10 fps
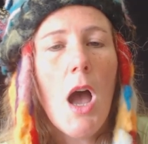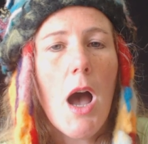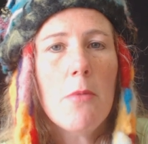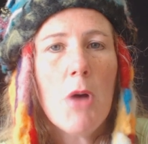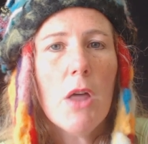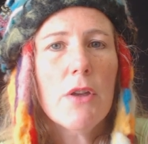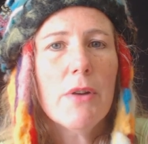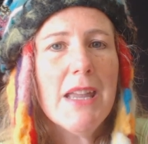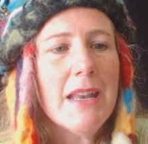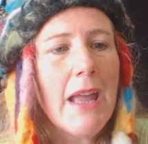
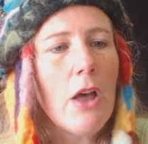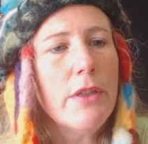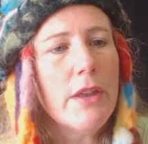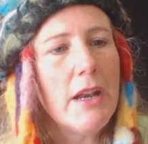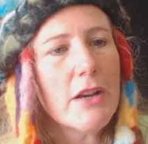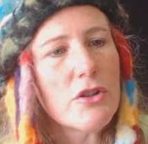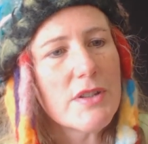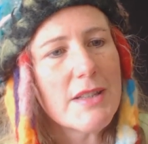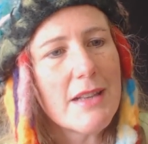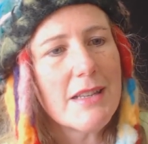Although eating healthy and
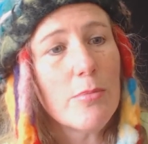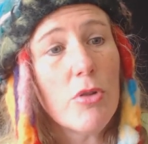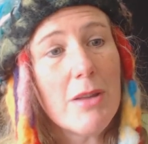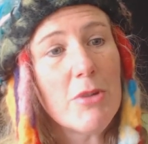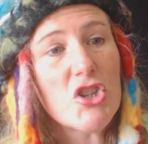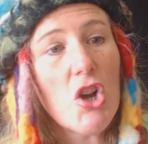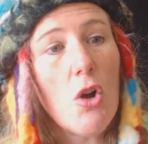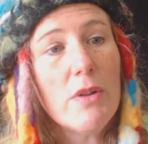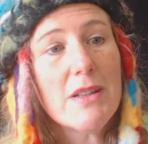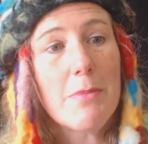exercising pretty much
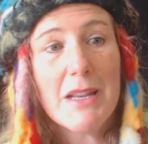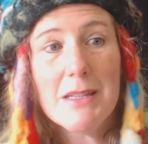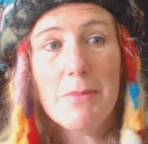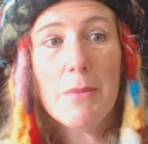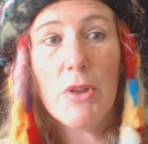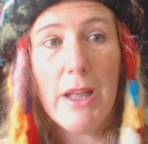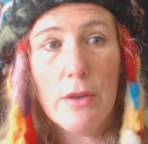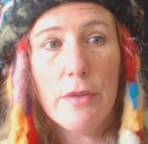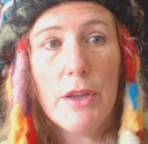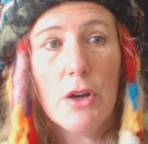always makes people
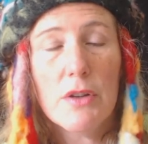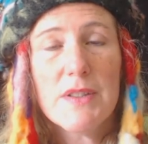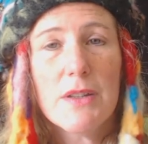healthier.